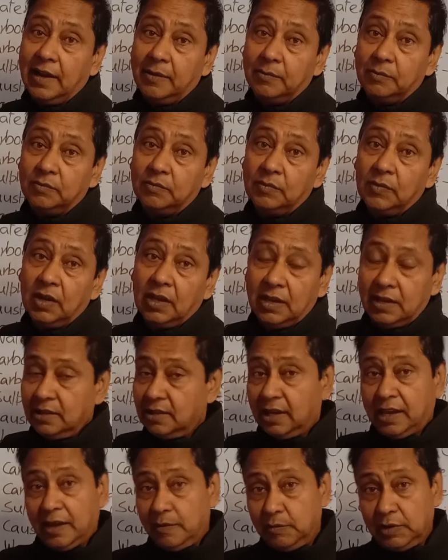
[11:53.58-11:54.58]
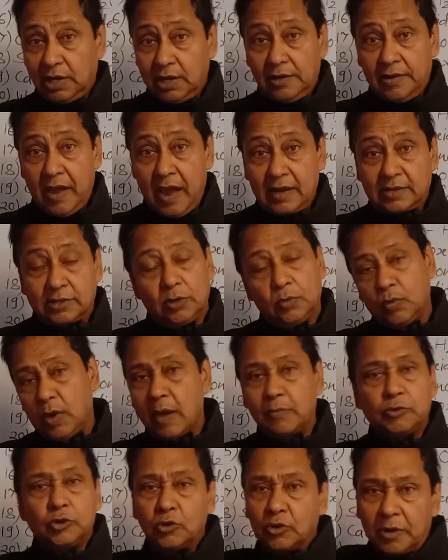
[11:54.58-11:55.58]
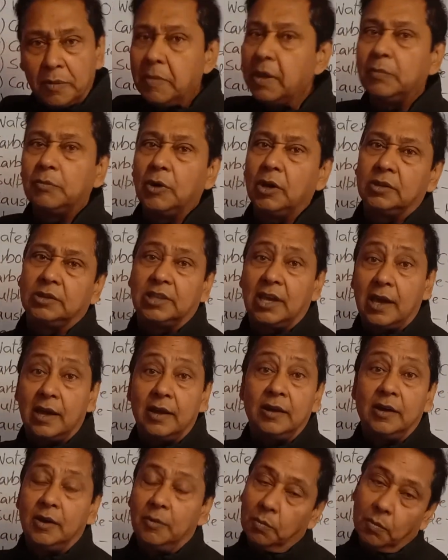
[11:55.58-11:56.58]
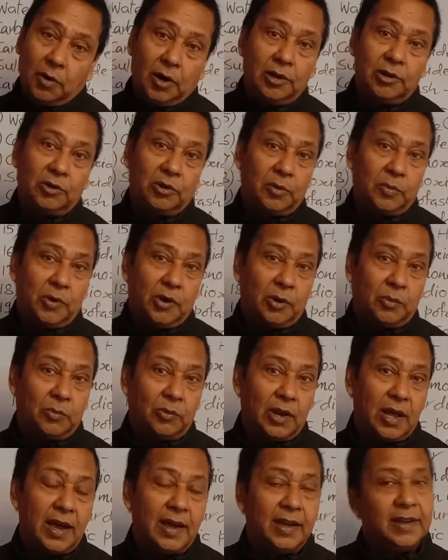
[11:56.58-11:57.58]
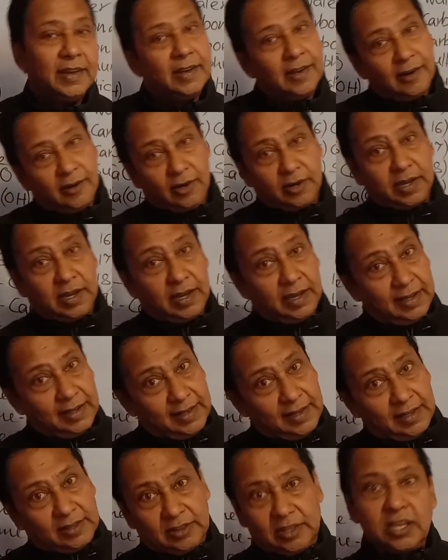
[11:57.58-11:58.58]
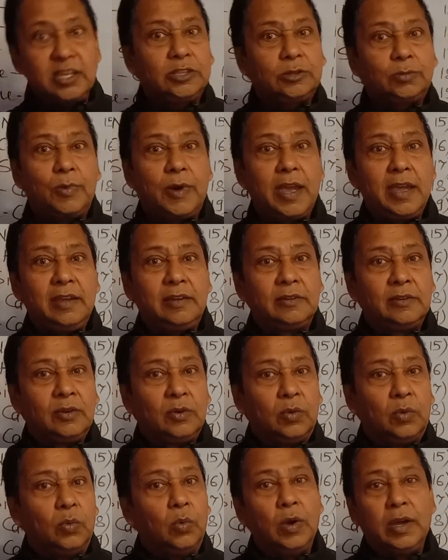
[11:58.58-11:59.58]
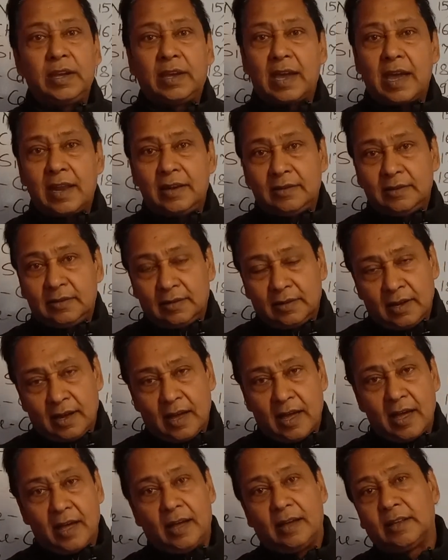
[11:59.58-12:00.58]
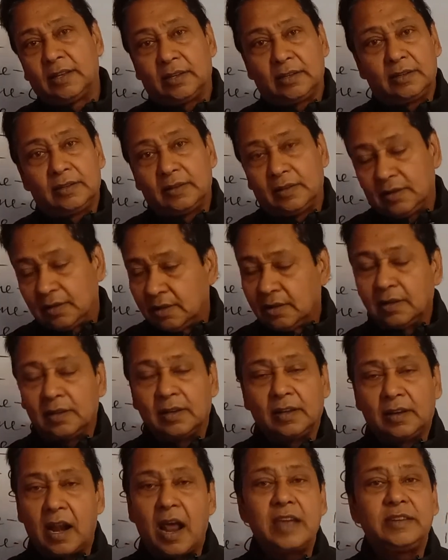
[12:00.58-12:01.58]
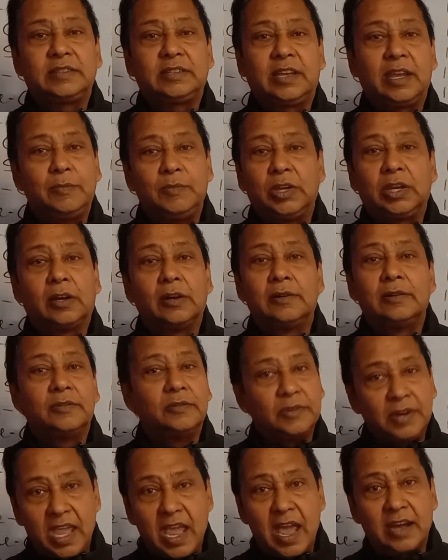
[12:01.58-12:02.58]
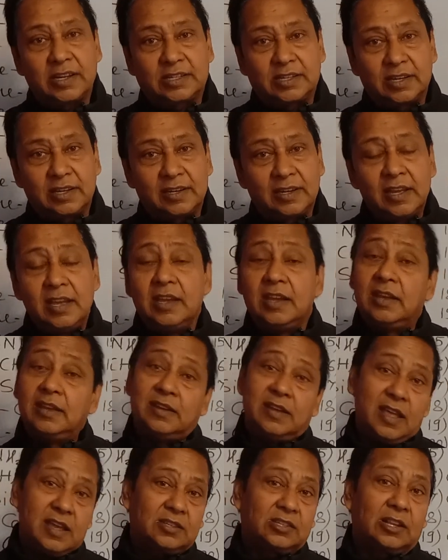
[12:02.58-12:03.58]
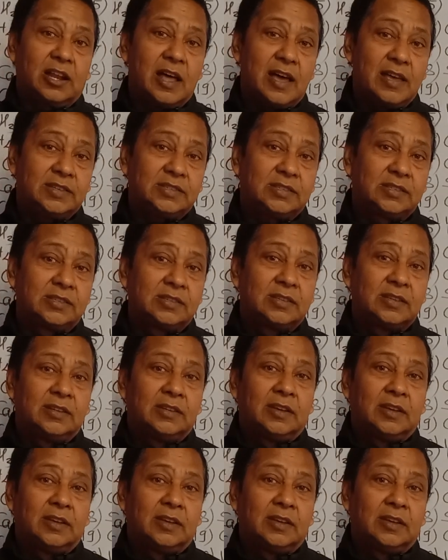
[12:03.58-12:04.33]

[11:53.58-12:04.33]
name in the chemical reaction. We have to remember their molecular formula. Okay, this way we can write chemical reaction. In next class,